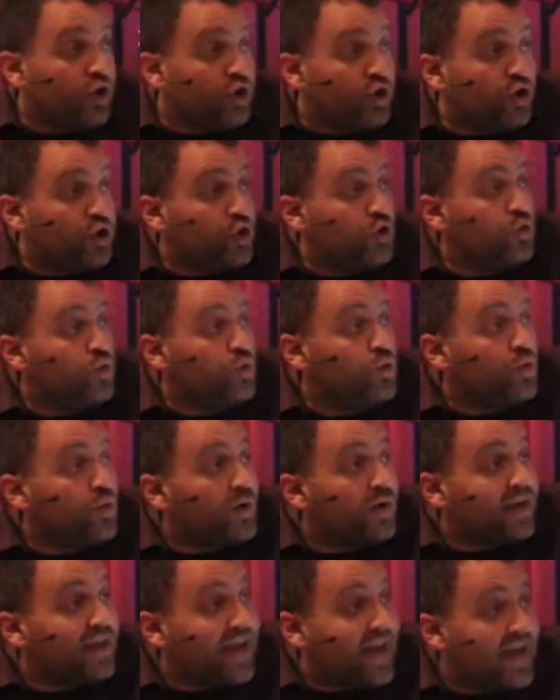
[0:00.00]
You
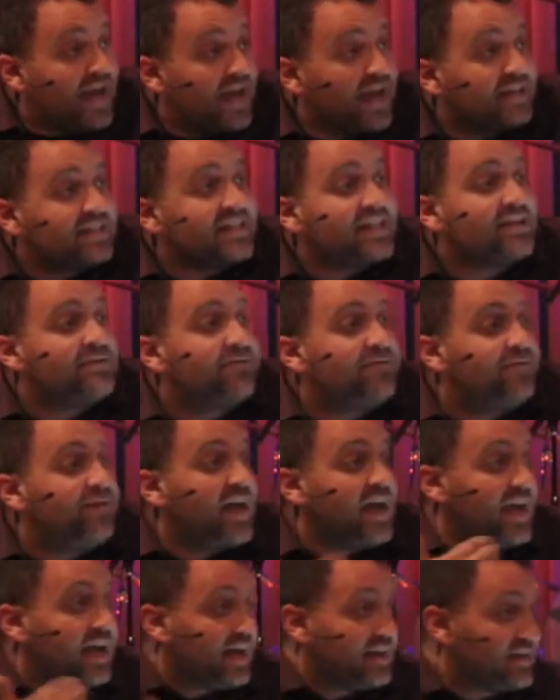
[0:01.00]
can't
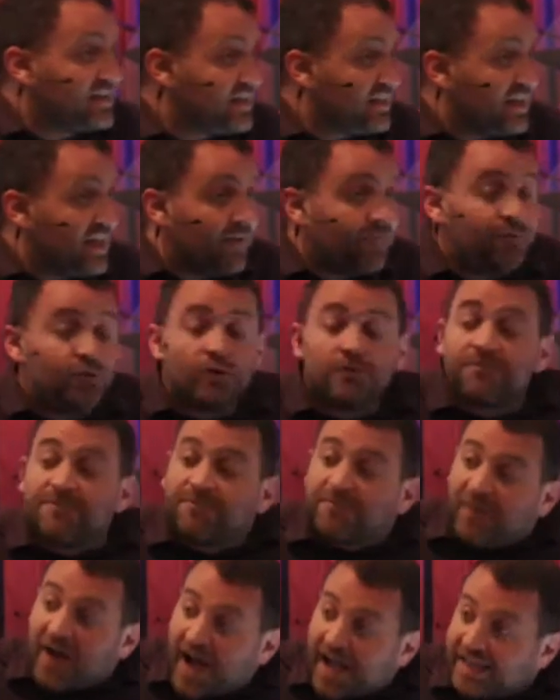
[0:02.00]
advance if you're
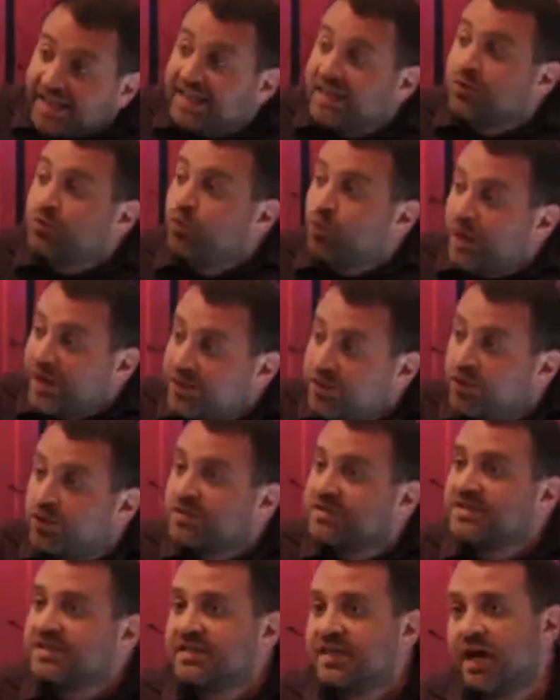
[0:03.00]
fighting with
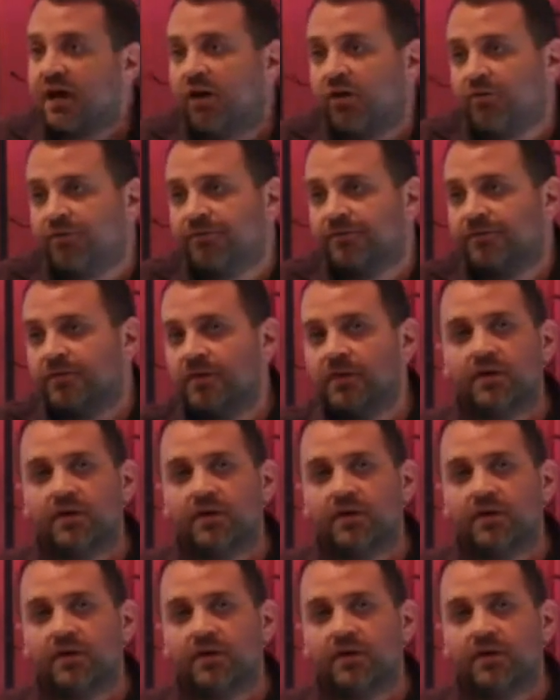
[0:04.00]
yourself.